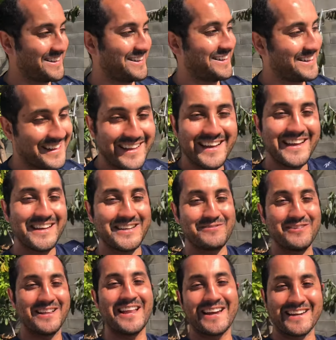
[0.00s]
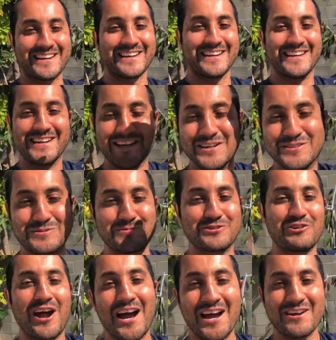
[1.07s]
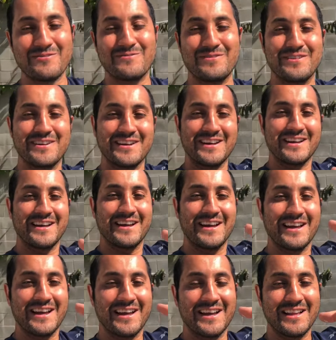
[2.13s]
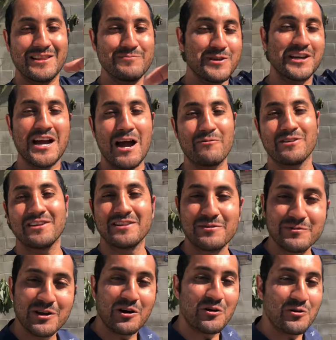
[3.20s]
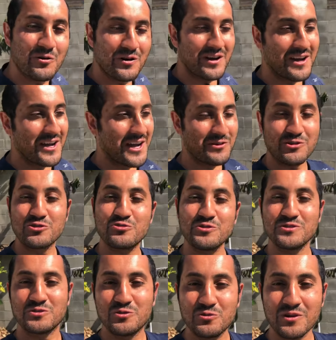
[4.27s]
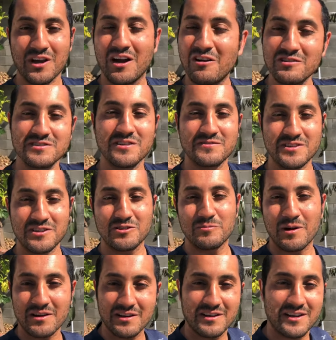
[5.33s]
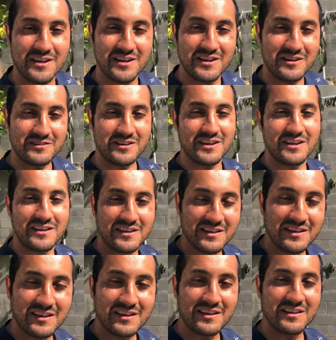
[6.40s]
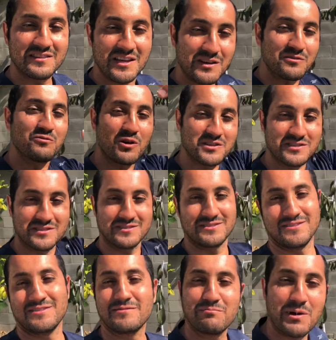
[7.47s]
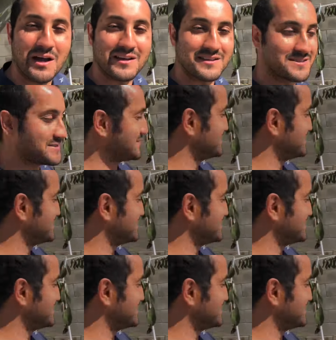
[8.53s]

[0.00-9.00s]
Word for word: give me a like, subscribe, leave me a comment. Let me know how your trees are doing. I always love to hear about it. Okay. Thank you for watching. Bye.